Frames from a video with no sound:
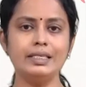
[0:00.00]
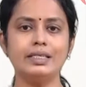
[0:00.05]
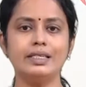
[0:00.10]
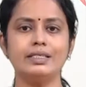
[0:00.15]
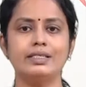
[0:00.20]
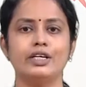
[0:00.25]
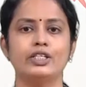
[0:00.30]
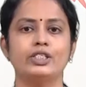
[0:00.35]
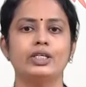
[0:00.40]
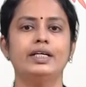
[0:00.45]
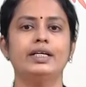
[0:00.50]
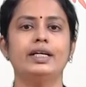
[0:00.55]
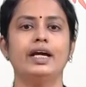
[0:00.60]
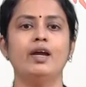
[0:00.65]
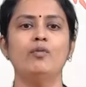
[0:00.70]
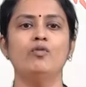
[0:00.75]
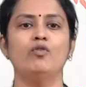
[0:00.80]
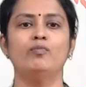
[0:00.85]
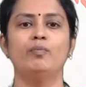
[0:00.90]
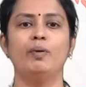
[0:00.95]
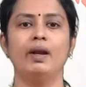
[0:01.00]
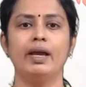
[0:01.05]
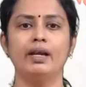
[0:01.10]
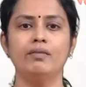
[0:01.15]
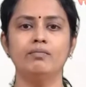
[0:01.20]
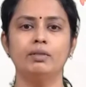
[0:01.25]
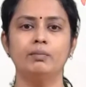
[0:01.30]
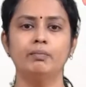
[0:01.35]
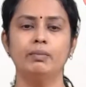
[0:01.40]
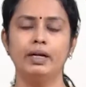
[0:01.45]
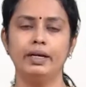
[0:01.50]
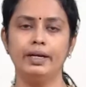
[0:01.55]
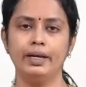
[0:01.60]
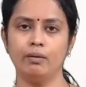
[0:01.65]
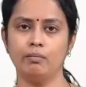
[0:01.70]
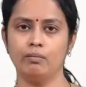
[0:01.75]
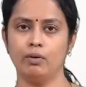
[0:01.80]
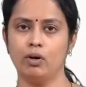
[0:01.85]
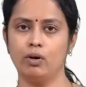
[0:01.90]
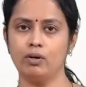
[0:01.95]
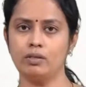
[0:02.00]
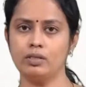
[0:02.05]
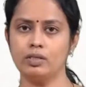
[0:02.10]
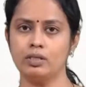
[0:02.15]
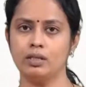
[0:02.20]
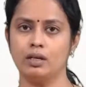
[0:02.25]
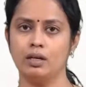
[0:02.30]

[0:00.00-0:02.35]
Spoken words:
the session time of playing with building blocks